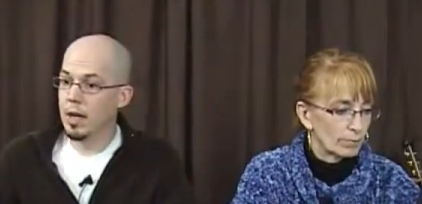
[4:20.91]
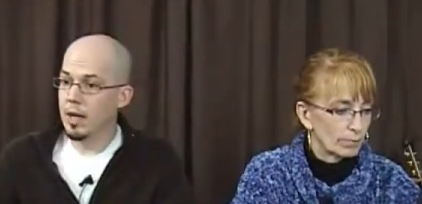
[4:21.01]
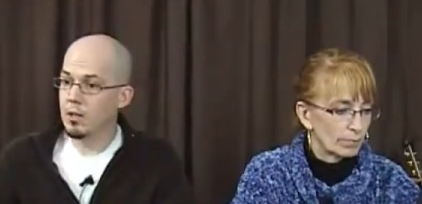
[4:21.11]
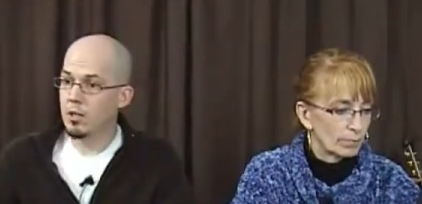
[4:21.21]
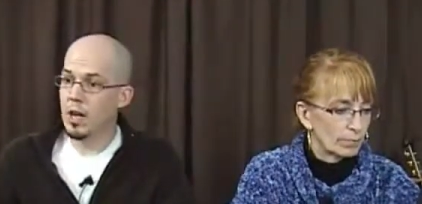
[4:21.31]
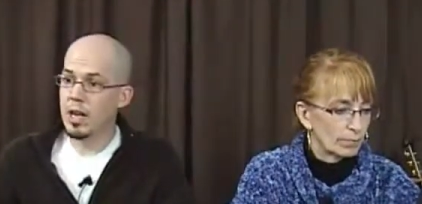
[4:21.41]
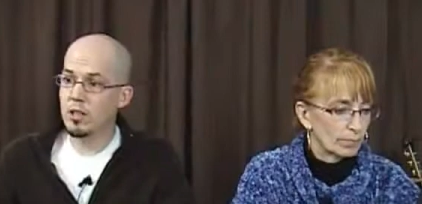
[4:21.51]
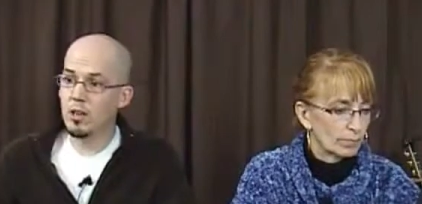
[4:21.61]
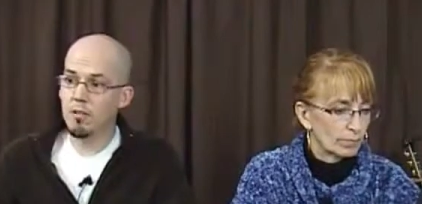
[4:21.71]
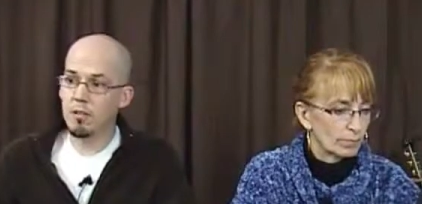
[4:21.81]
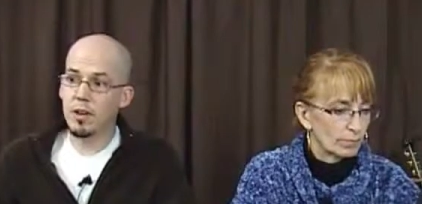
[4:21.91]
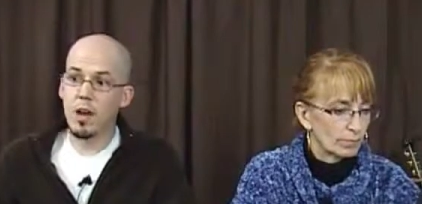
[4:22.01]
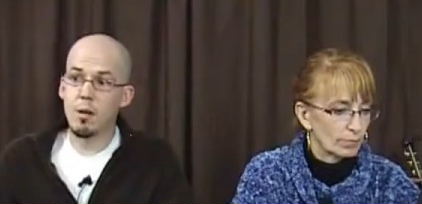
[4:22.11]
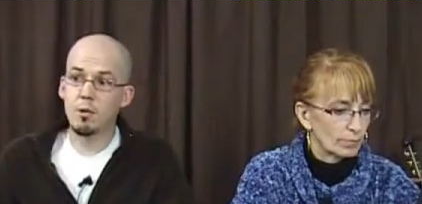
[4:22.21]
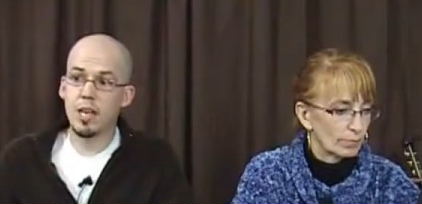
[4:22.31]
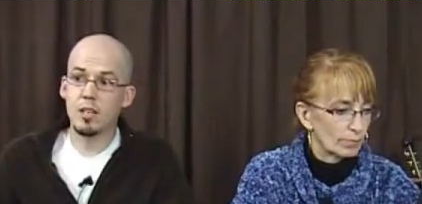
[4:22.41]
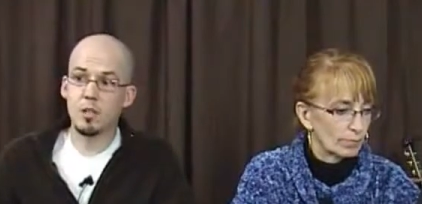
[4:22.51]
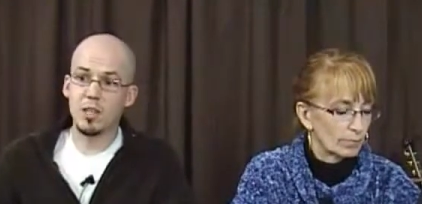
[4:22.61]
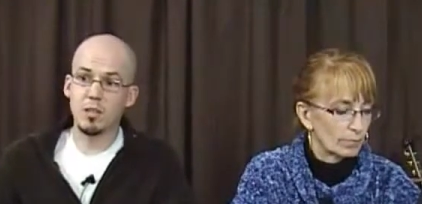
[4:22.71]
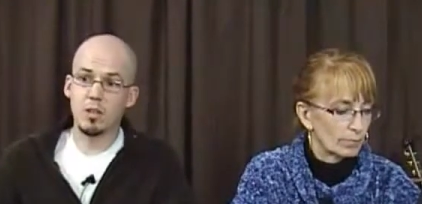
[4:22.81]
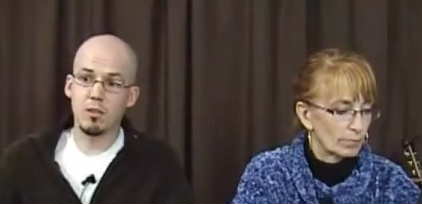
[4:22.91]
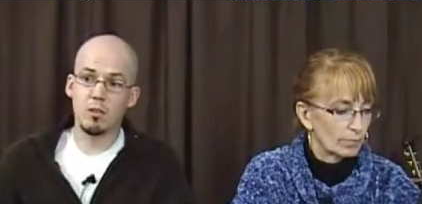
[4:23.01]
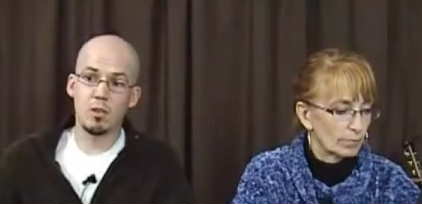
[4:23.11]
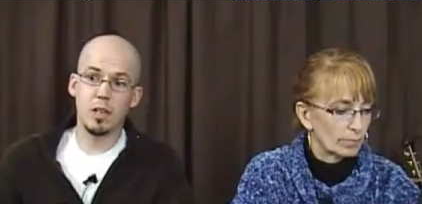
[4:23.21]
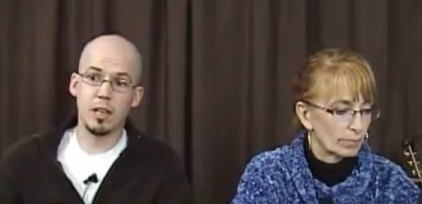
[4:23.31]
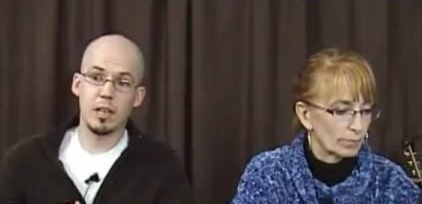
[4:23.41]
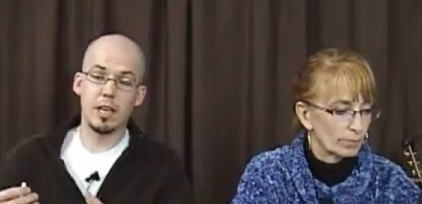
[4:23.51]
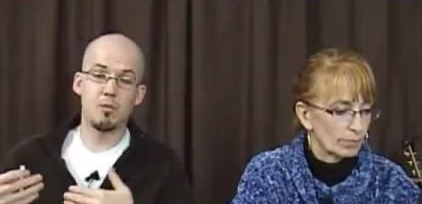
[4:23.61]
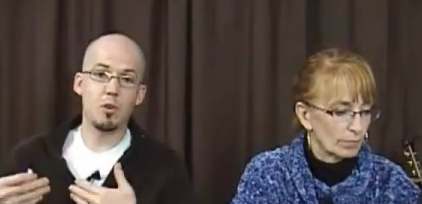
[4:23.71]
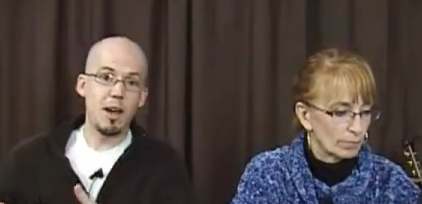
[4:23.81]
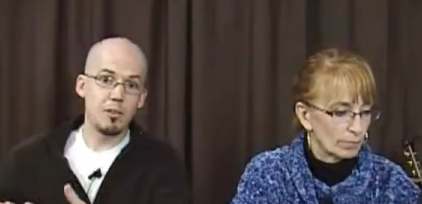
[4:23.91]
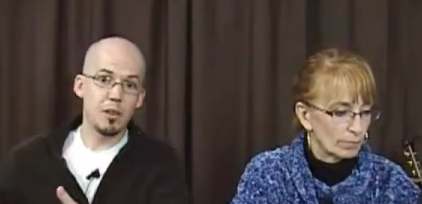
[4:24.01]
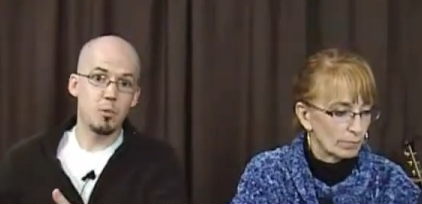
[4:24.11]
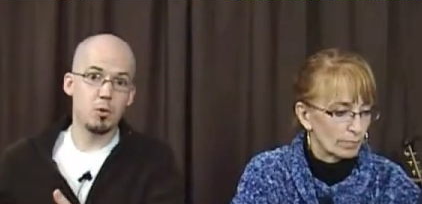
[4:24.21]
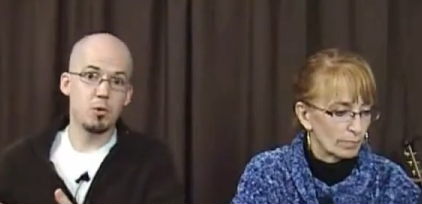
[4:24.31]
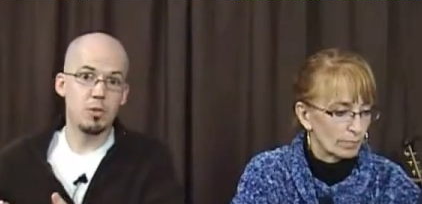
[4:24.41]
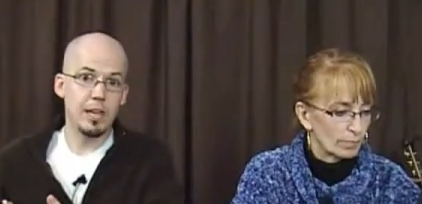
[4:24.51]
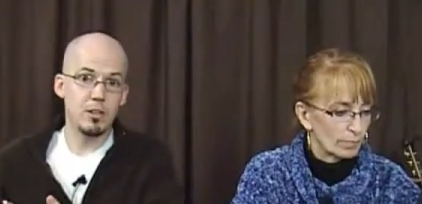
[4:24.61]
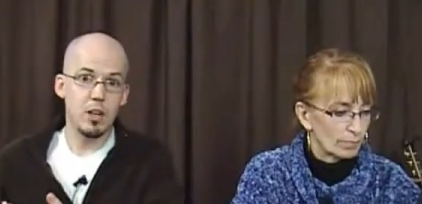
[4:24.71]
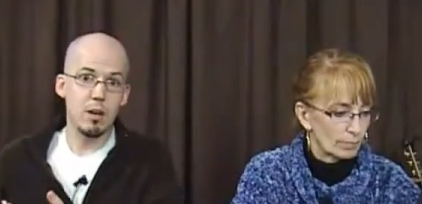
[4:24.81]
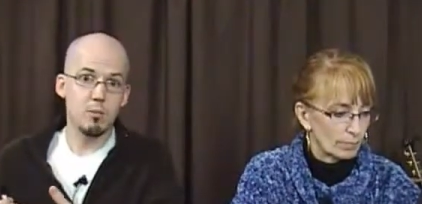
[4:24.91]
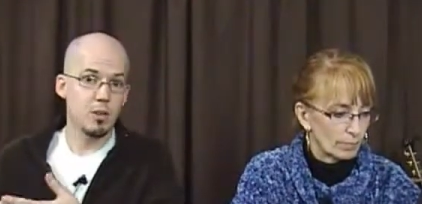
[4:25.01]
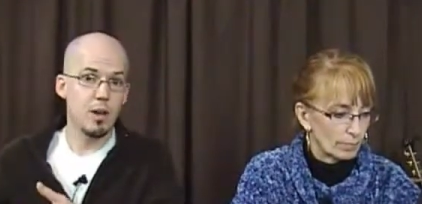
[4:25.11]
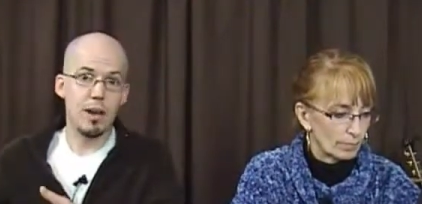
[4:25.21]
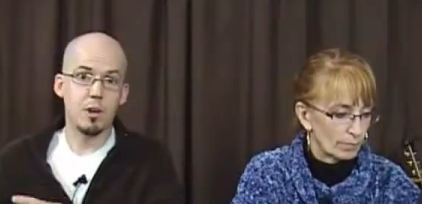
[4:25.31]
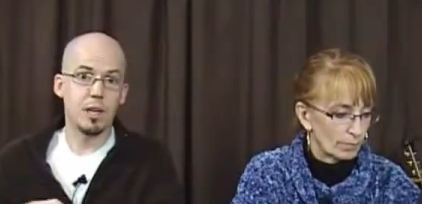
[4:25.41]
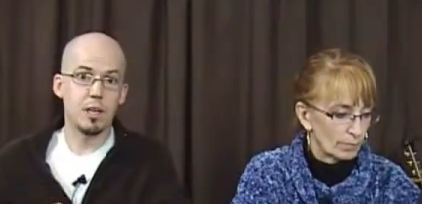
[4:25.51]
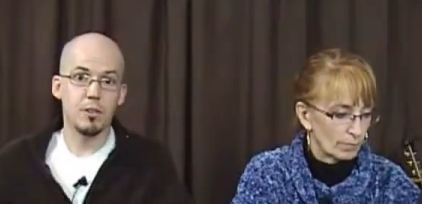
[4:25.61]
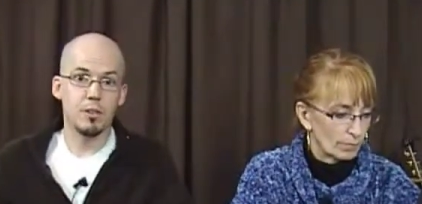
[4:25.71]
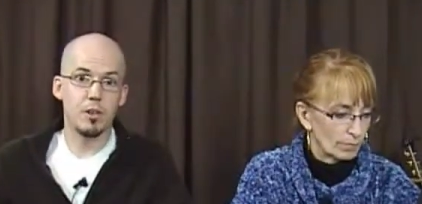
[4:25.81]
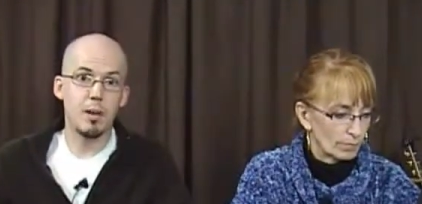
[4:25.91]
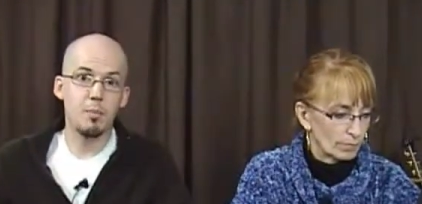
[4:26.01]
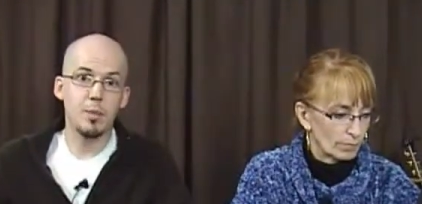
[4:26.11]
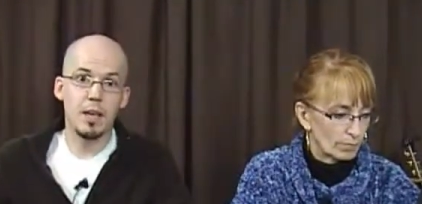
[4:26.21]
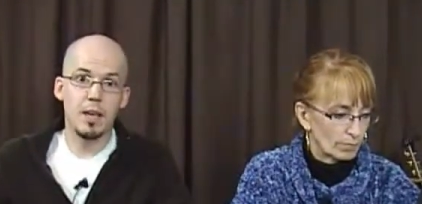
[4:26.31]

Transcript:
Speaker 1: Yeah, it's not it's not very complicated, especially if you're like if you have an Ubuntu desktop that you have running all the time,